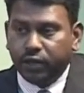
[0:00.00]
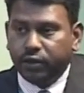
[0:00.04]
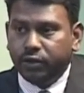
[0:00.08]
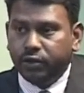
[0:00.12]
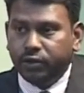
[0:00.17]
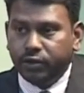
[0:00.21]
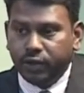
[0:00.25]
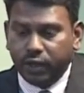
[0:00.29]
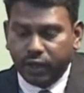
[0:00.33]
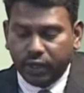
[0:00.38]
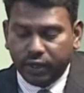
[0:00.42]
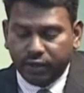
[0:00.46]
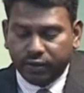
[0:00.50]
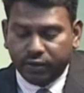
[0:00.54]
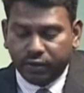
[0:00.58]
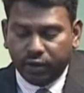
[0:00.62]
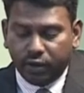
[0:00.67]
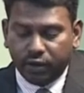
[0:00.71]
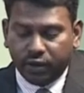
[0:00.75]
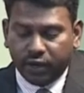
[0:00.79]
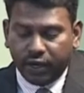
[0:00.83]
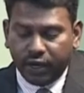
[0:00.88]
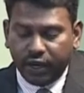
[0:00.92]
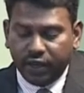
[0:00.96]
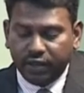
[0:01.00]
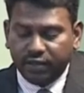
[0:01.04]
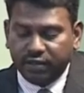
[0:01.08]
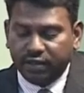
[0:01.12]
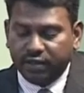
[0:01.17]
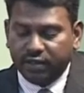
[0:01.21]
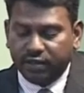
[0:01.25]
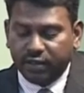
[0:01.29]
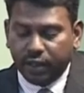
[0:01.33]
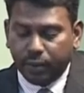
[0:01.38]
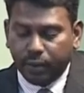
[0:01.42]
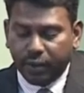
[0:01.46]
usually is not traced
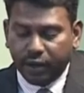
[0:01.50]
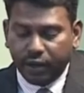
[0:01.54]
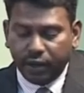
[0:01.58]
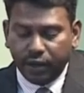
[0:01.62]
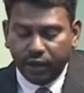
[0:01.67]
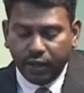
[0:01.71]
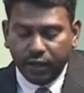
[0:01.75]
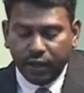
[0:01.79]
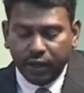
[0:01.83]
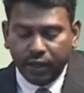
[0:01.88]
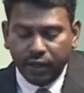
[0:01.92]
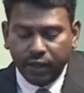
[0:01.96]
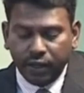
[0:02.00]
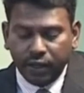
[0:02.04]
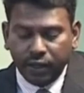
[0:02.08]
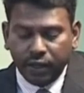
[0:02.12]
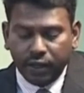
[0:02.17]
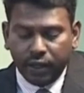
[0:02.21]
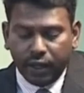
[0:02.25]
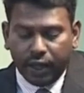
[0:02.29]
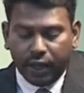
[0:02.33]
systematically